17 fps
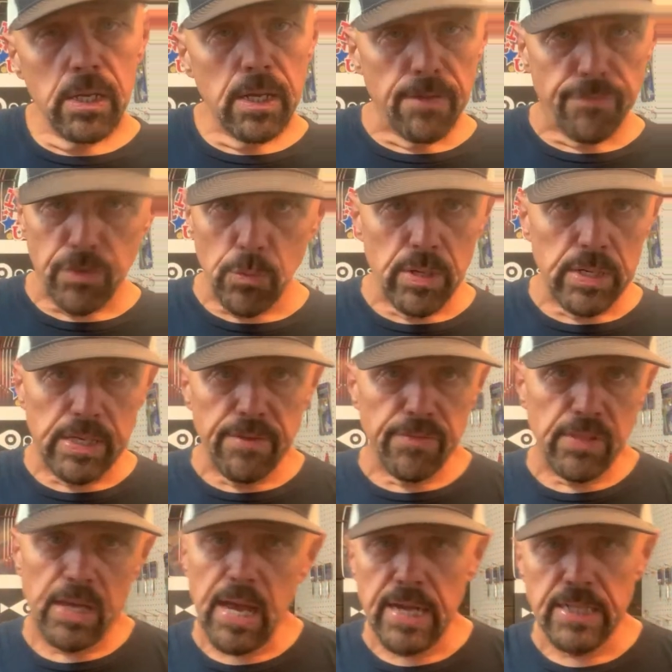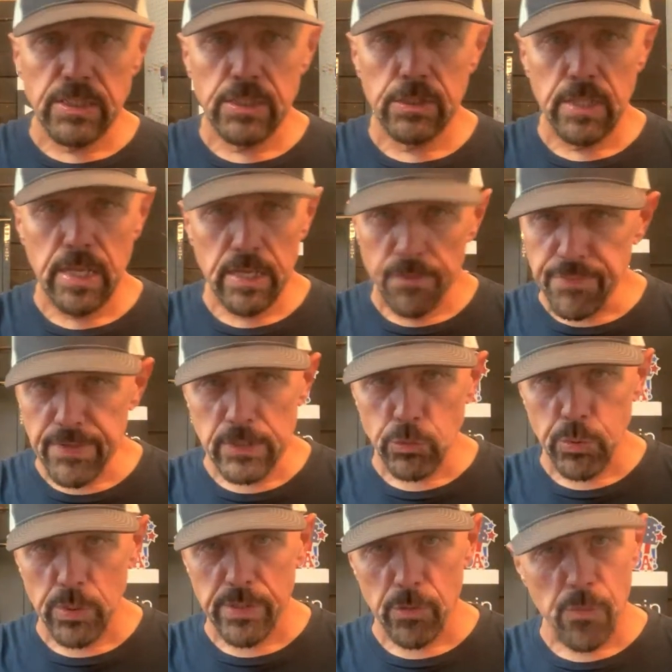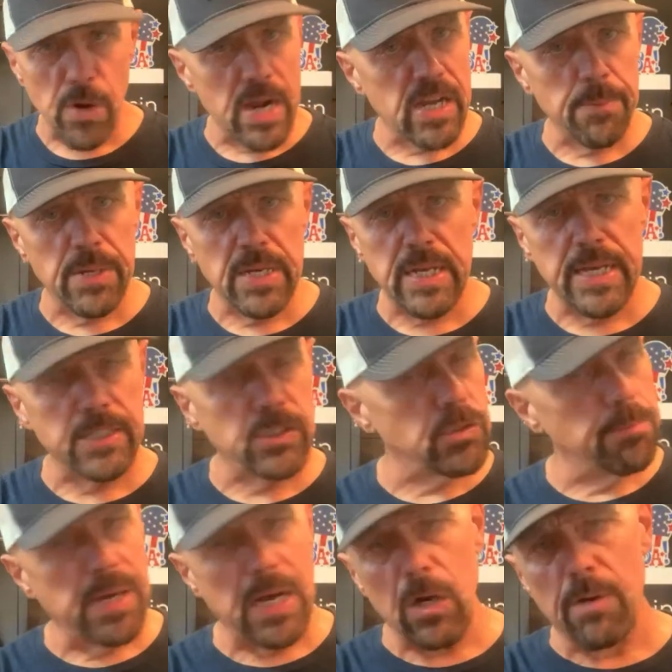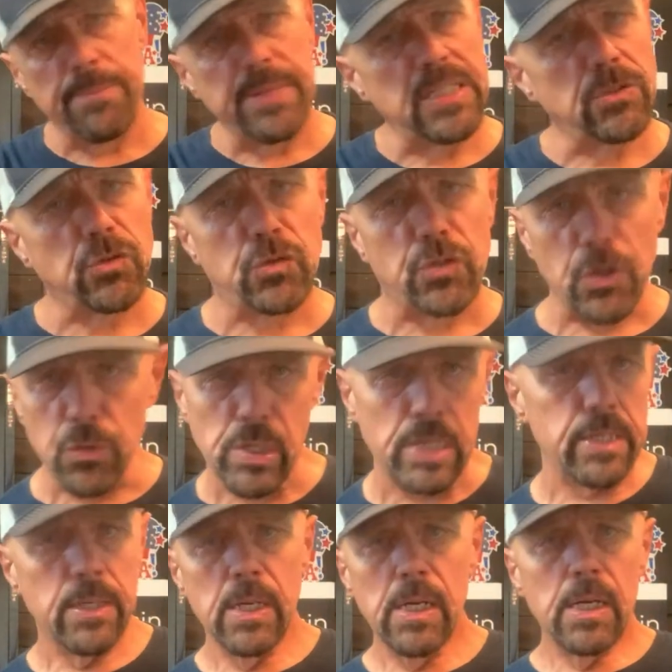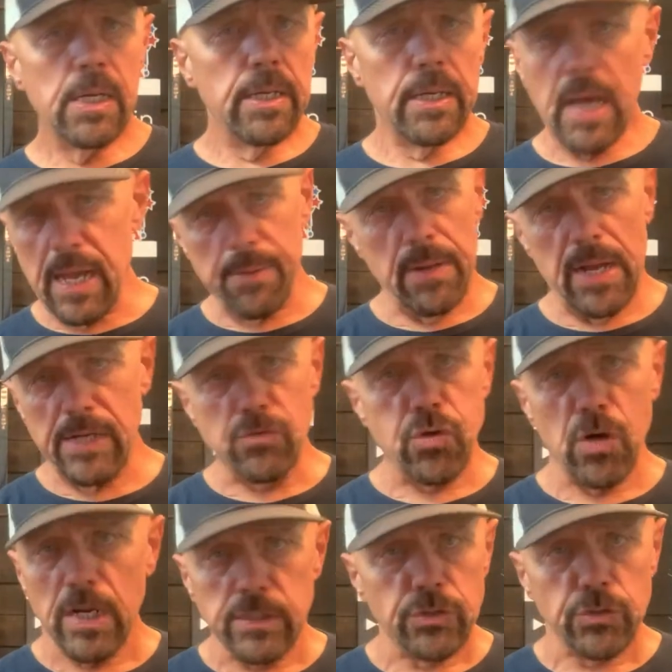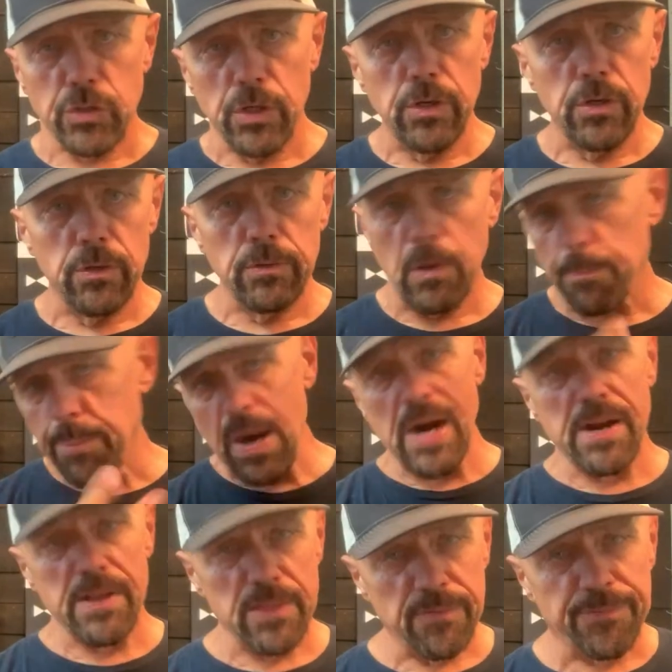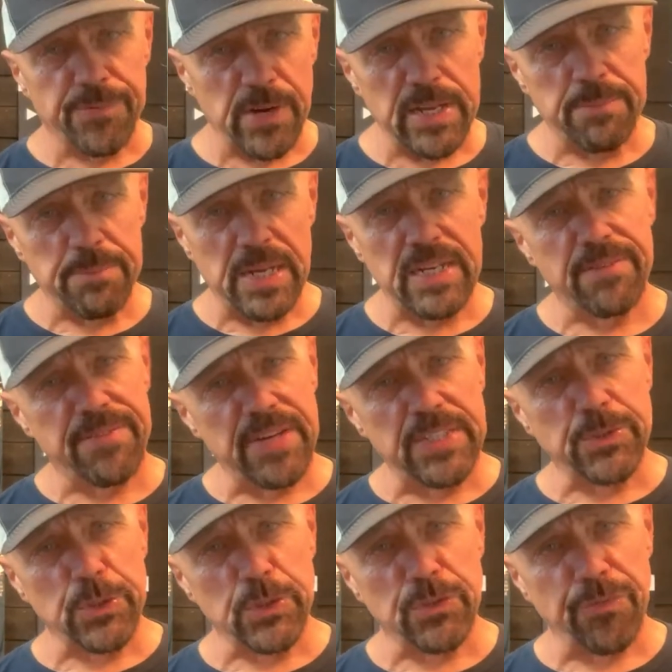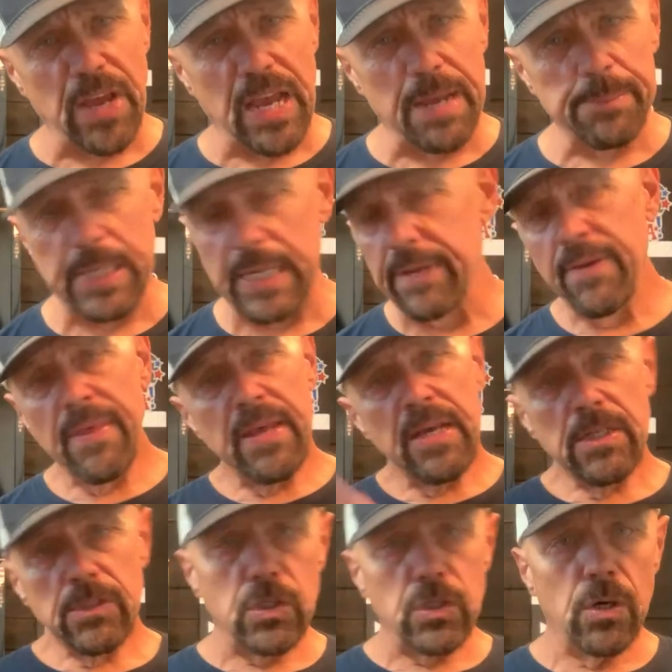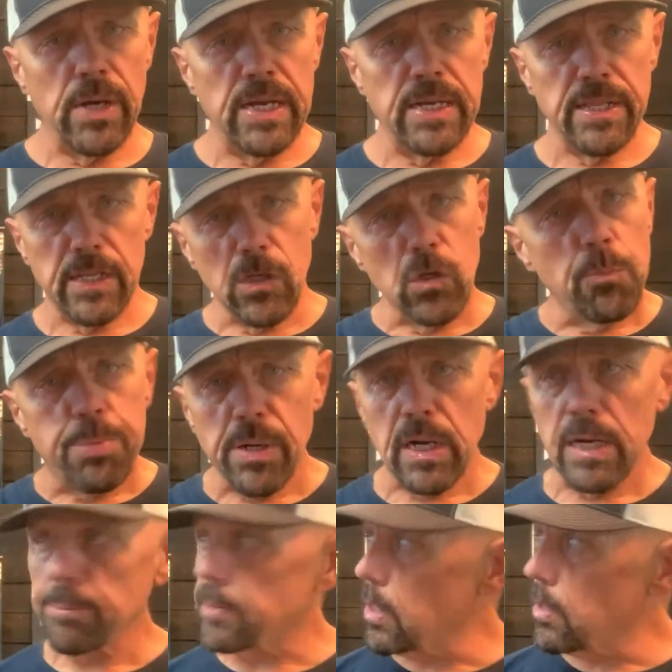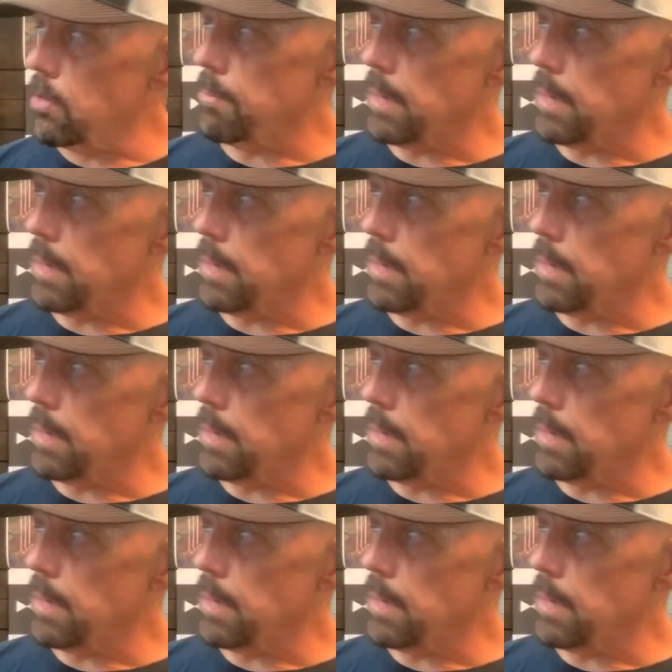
if you want to give the guys that you fish with a recommendation, by all means, do it. I trust you. You're part of the Friedman Adventures family. So anything you put up there, you